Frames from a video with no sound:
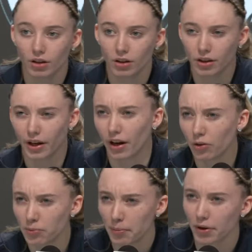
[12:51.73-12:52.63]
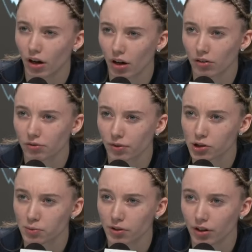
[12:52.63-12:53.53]
Yeah, I remember
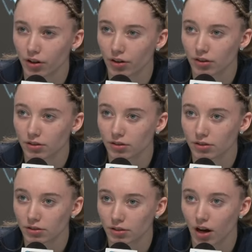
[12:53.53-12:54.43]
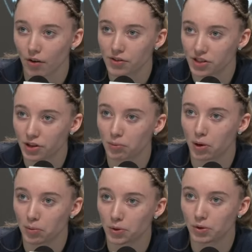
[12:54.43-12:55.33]
freshman year, obviously the
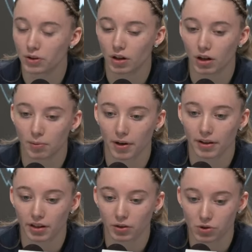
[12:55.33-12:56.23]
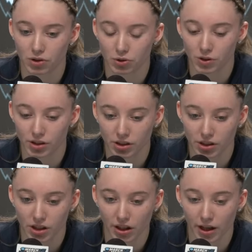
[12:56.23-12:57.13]
bubble. I think it was a Sweet
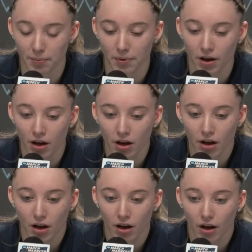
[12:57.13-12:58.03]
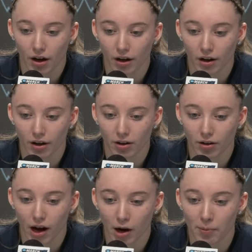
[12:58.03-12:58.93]
16 game.
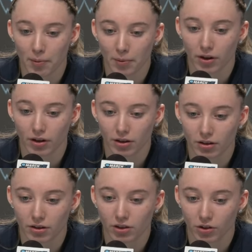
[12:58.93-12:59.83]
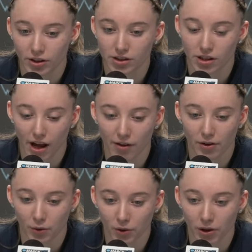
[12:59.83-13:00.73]
I remember Kristen
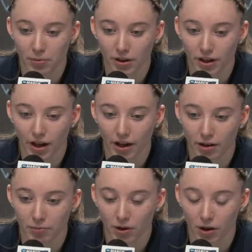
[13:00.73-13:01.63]
having a really big game,